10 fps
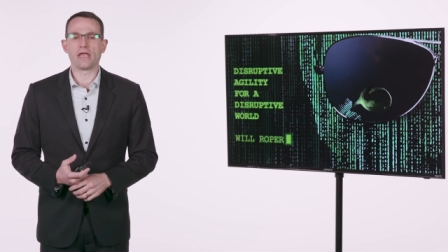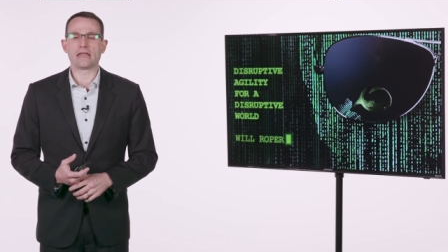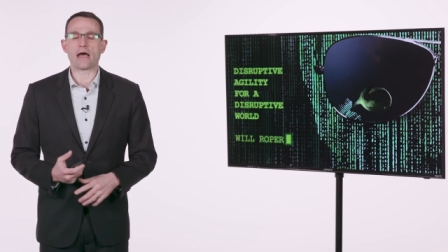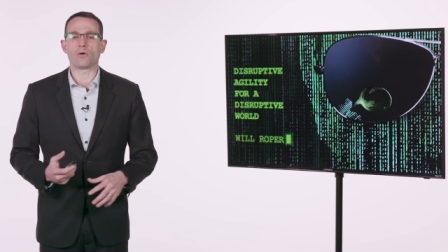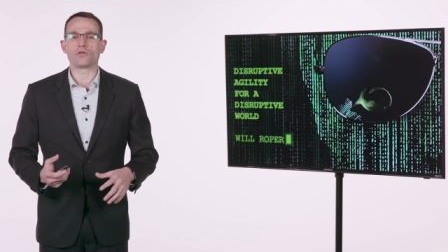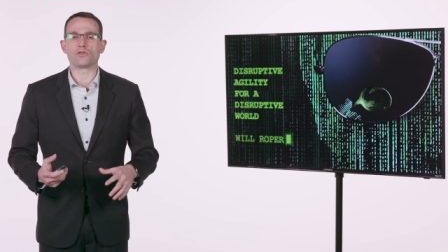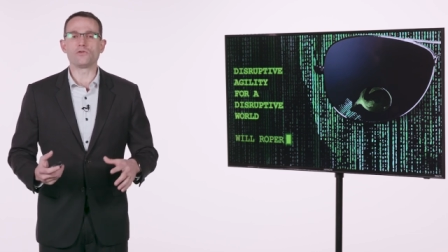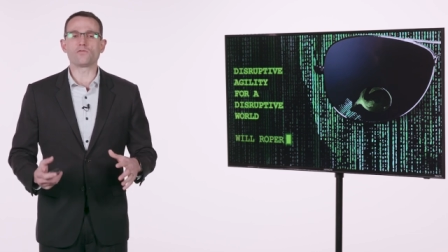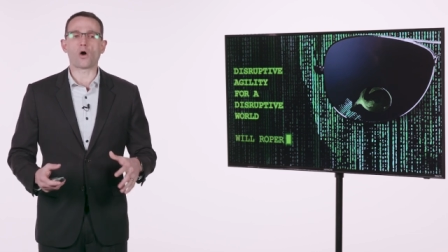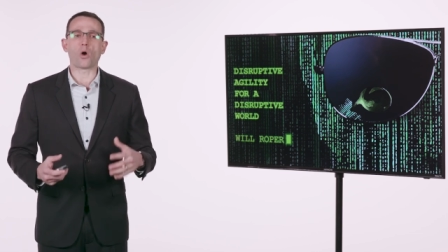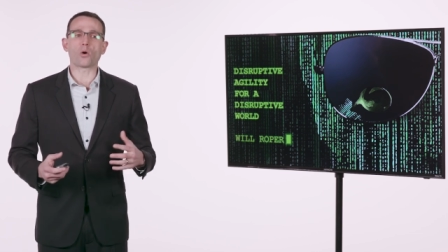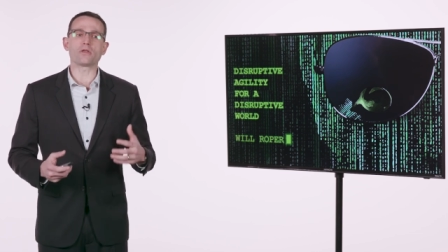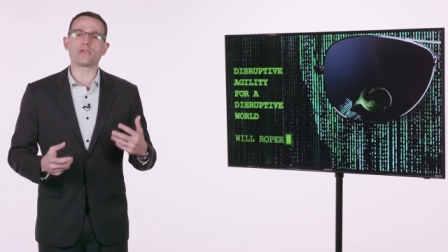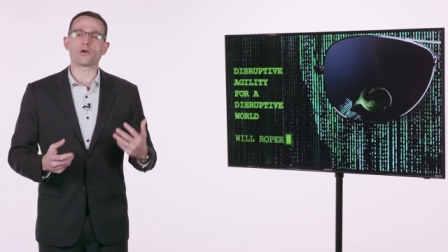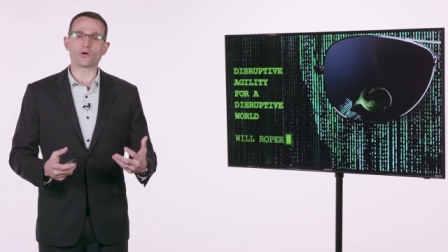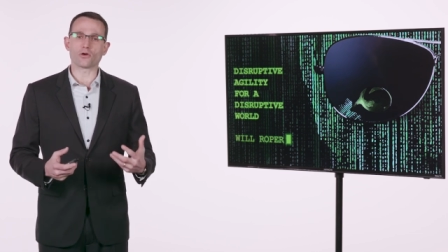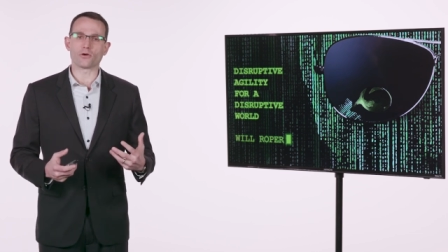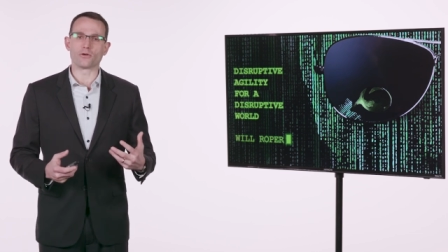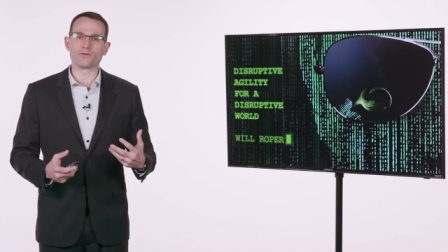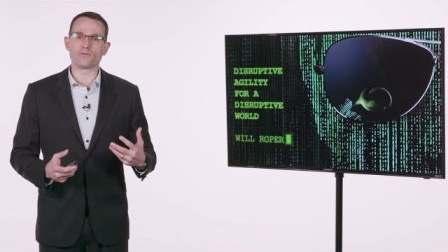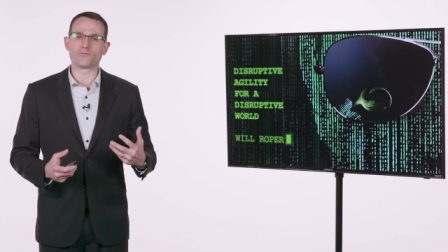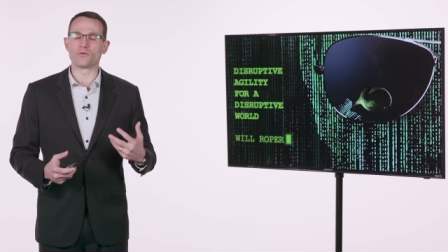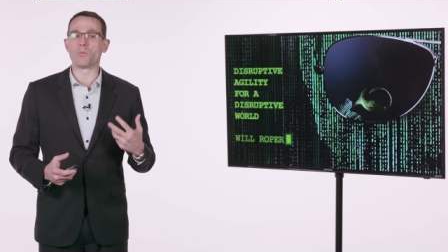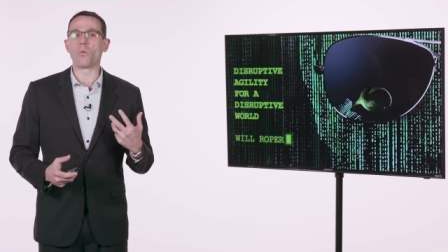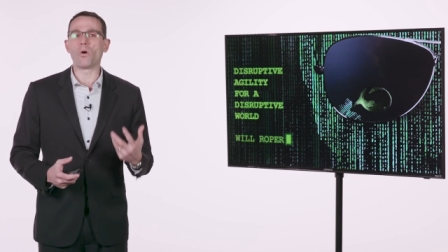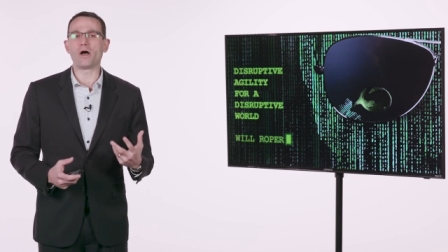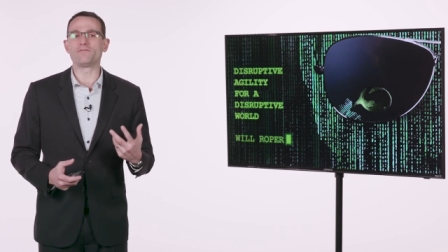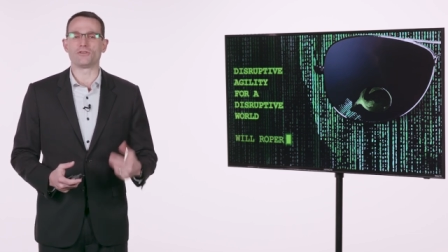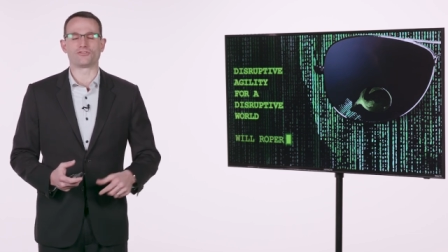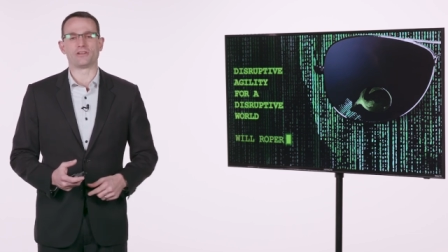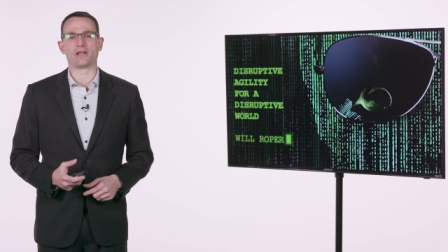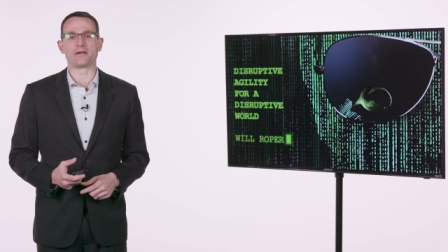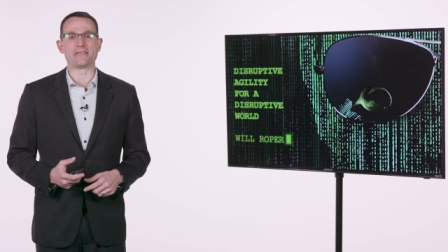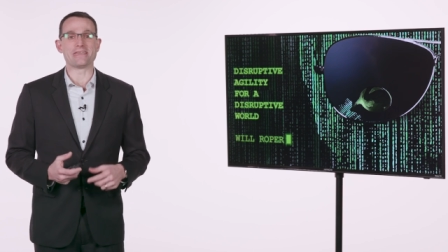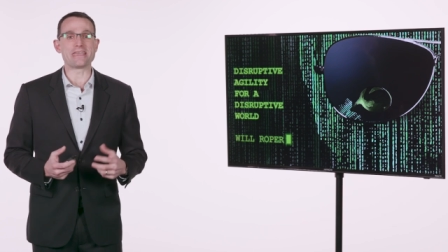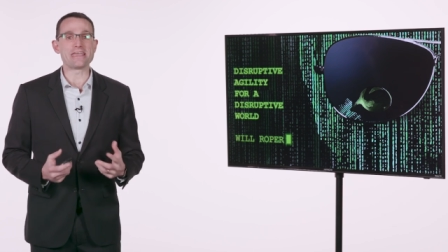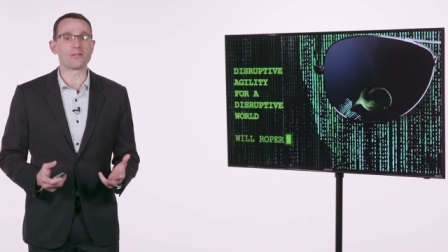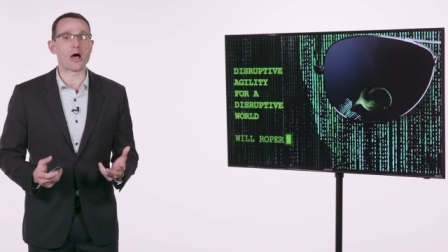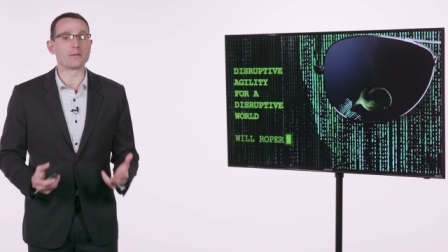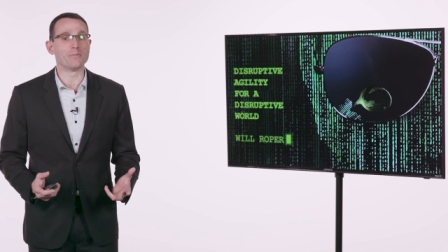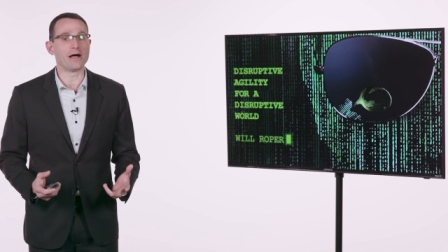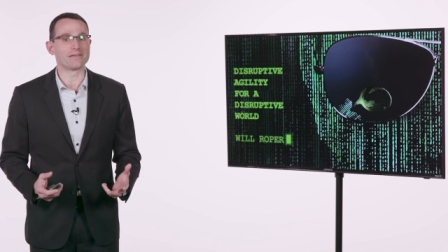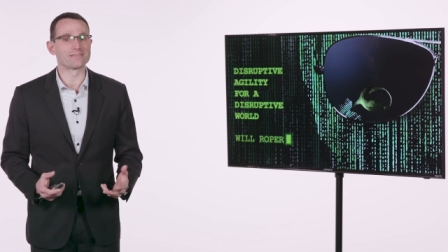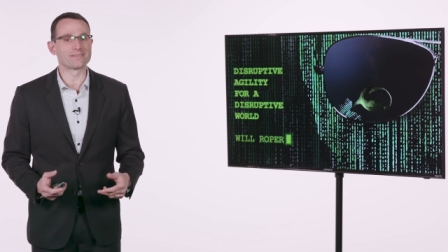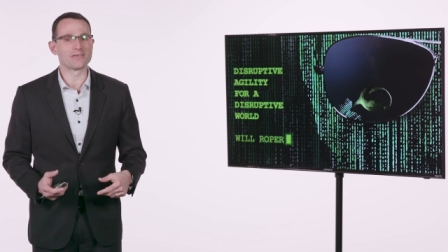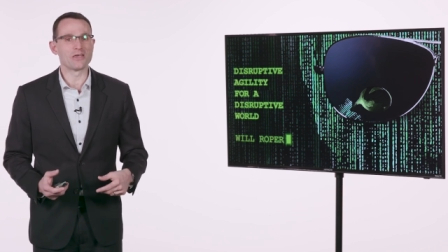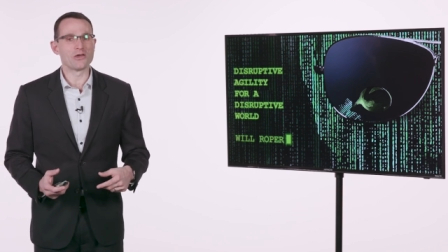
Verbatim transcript: Now, you've already heard from one visionary, Elon Musk,